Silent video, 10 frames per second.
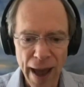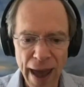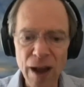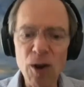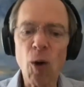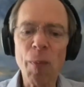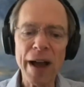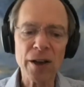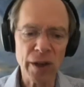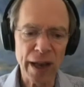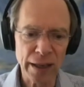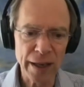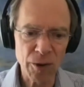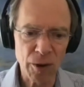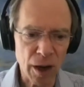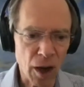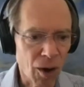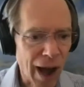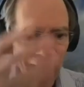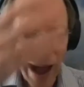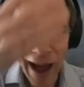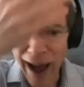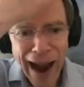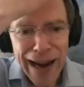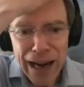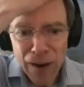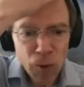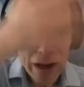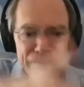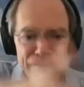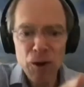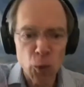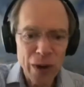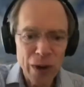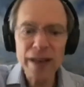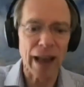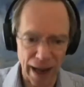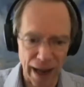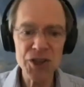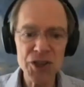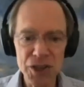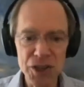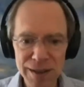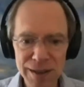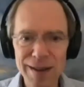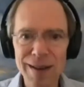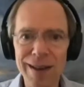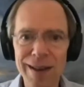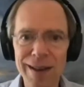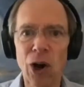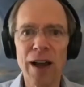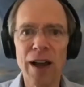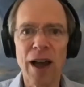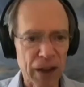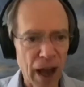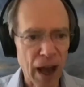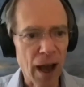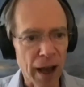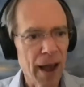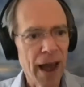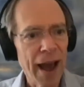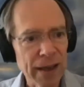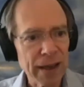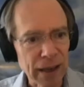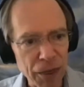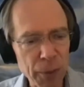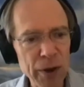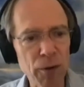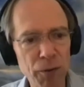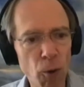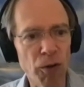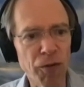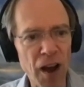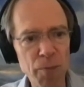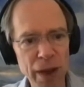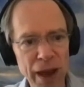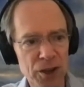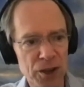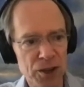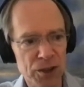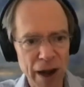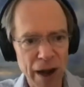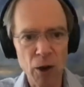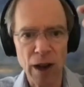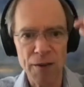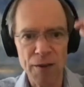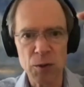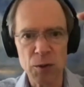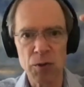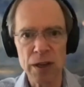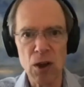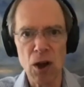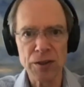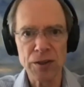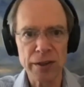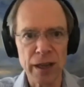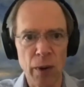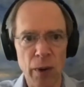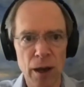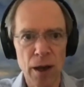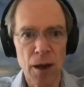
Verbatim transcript: And I'll go back and look at it later and go, I never even realized you know, that the guy had like three or four or five pages of paragraphs that were this long and suddenly went